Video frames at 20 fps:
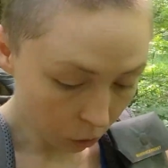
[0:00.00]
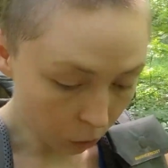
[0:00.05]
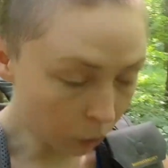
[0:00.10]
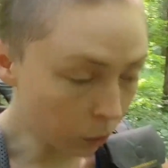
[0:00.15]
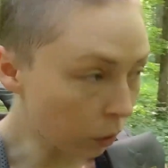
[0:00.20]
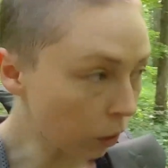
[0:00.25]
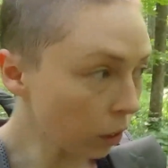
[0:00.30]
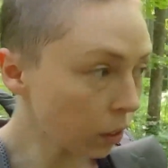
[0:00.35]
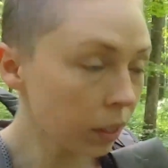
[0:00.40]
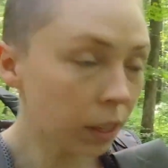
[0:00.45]

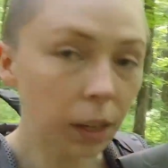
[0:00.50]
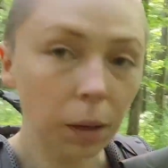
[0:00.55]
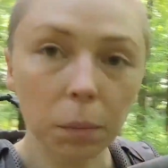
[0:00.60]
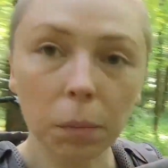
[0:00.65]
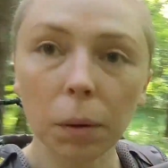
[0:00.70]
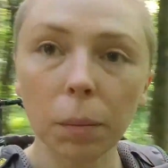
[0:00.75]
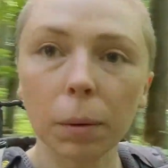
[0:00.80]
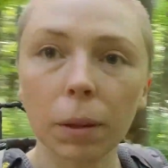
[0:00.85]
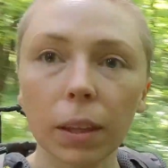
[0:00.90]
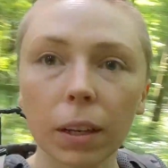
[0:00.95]
So it looks like
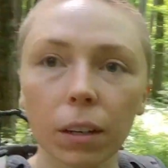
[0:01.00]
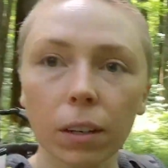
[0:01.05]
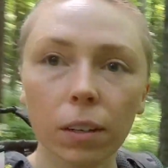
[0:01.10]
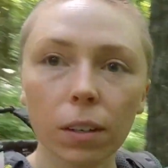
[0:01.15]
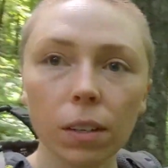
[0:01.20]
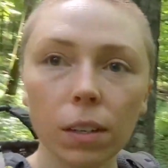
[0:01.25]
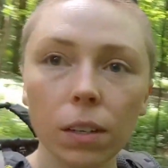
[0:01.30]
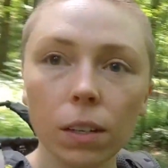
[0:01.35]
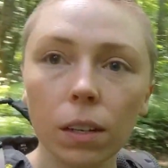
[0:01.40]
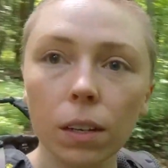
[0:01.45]
maybe
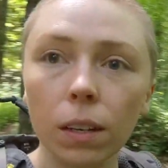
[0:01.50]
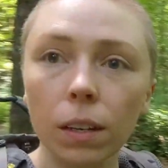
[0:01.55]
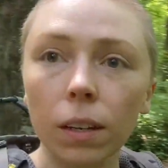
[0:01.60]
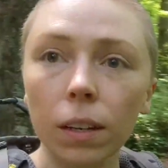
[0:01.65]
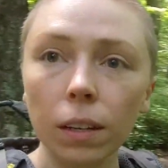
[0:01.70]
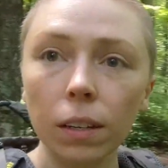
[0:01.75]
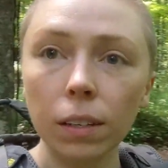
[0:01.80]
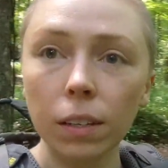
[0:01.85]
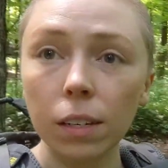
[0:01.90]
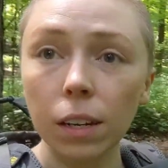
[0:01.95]
there's
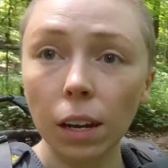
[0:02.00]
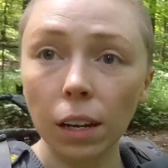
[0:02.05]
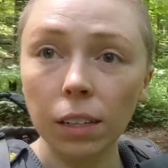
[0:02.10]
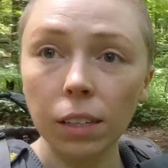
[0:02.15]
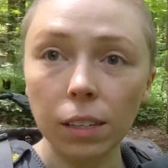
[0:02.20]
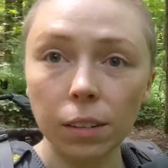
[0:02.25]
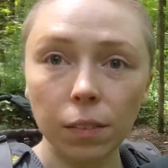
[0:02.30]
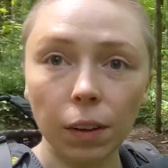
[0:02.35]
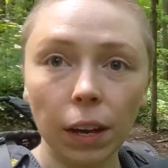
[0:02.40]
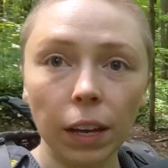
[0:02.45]

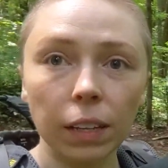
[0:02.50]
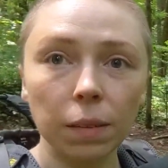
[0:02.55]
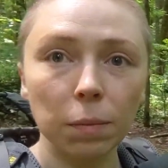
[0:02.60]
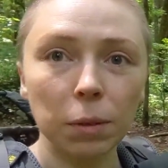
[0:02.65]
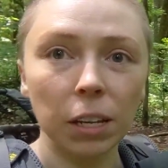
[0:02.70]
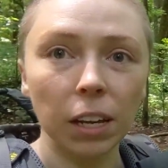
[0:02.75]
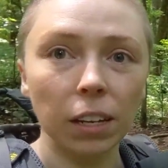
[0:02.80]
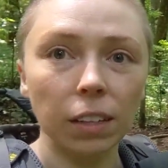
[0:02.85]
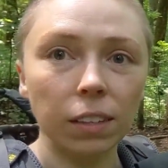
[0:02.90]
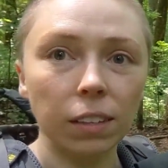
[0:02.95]
tons of
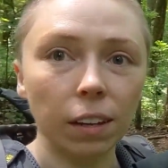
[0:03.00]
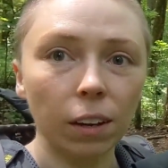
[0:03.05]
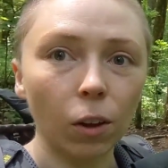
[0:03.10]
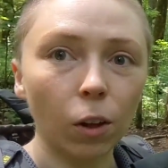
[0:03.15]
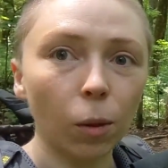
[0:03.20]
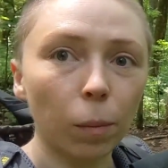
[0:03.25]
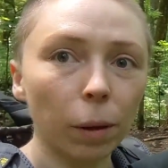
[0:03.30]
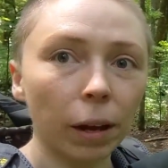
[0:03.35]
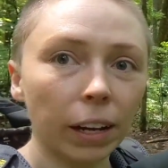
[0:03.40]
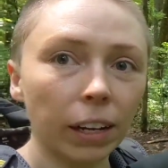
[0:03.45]
campsites
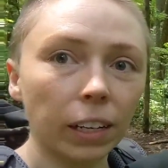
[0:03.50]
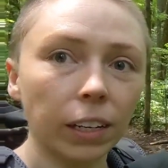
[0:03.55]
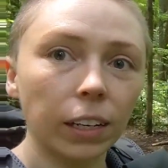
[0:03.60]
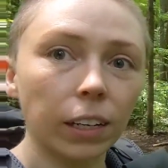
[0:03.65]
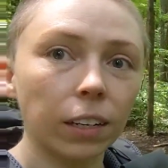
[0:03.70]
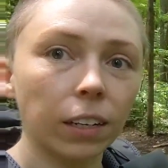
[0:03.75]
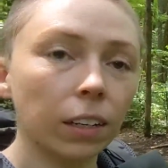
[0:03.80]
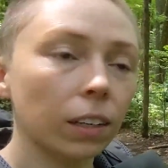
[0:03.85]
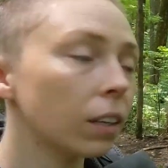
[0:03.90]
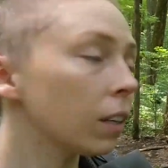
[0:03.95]
all back in
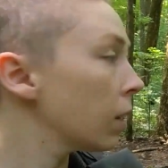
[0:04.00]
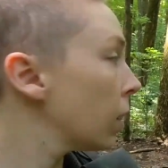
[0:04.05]
here.